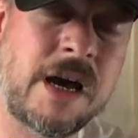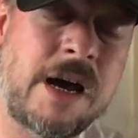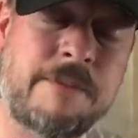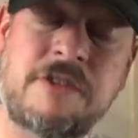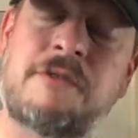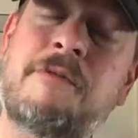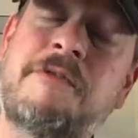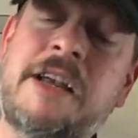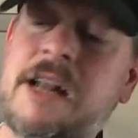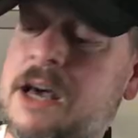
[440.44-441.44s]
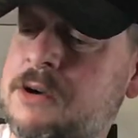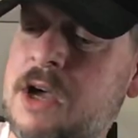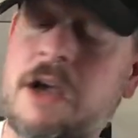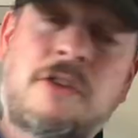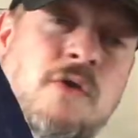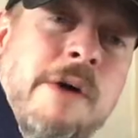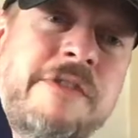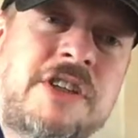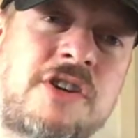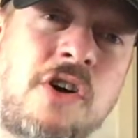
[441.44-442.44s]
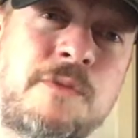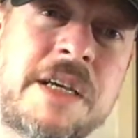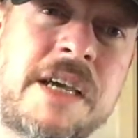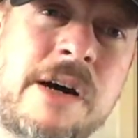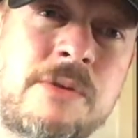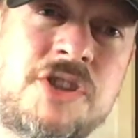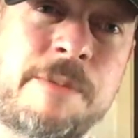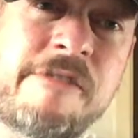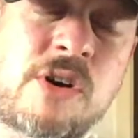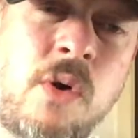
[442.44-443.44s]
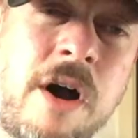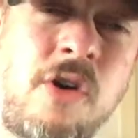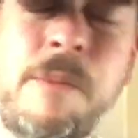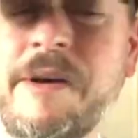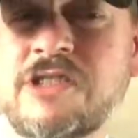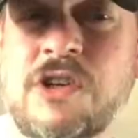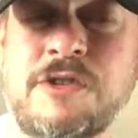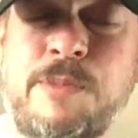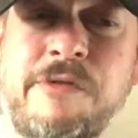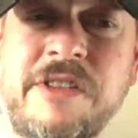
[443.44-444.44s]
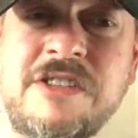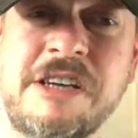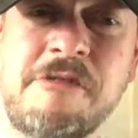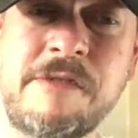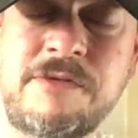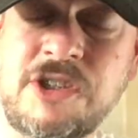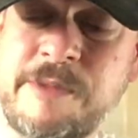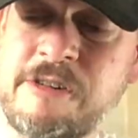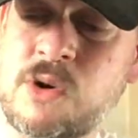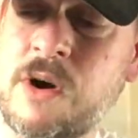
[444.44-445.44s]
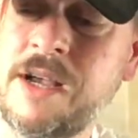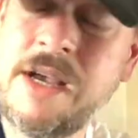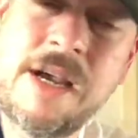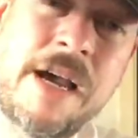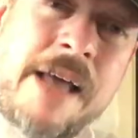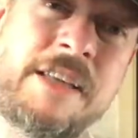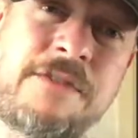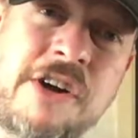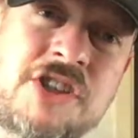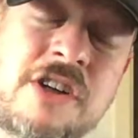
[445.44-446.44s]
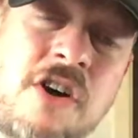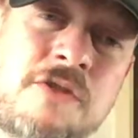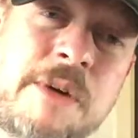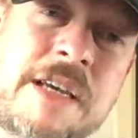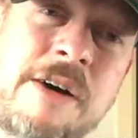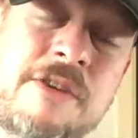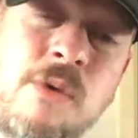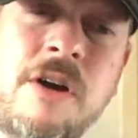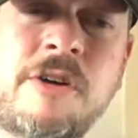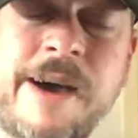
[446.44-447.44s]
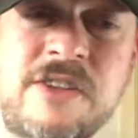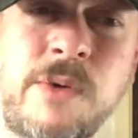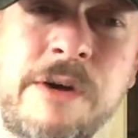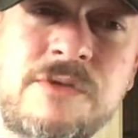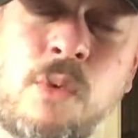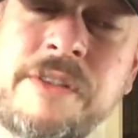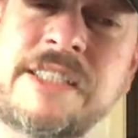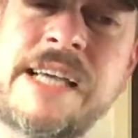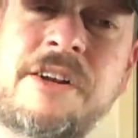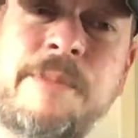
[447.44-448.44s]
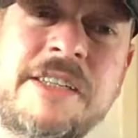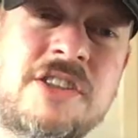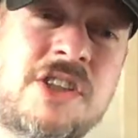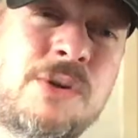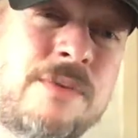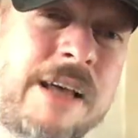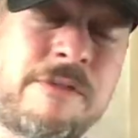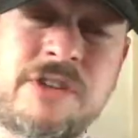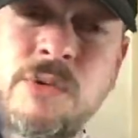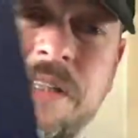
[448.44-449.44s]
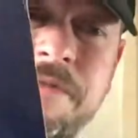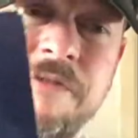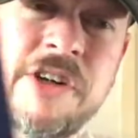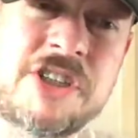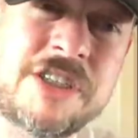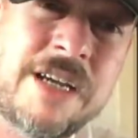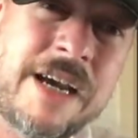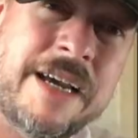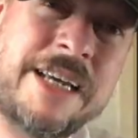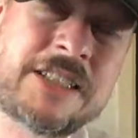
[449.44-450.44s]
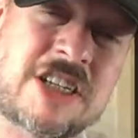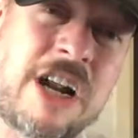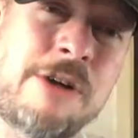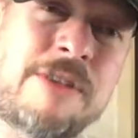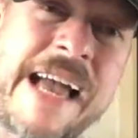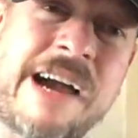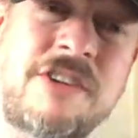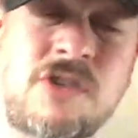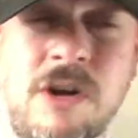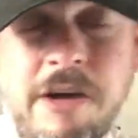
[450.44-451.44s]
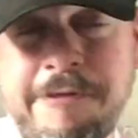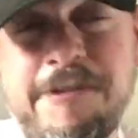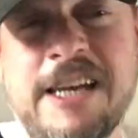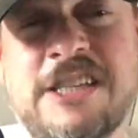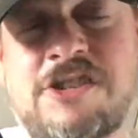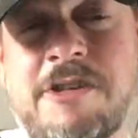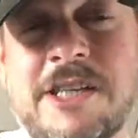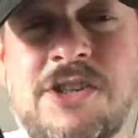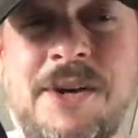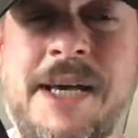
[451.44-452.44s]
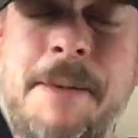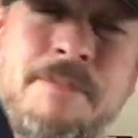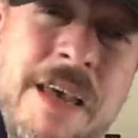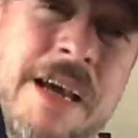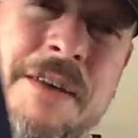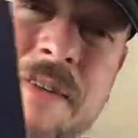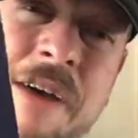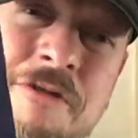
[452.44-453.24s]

This is from Vinilo. 12-inch of Cosmic Girl, Jamiroquai. I've got a bit of a soft spot for this era of Jamiroquai. And this version of Cosmic Girl, that's what I like about 12s. One, they sound amazing. Two, they'll often do a different version. It's slowed down. It's got like Philly strings on it. Sounds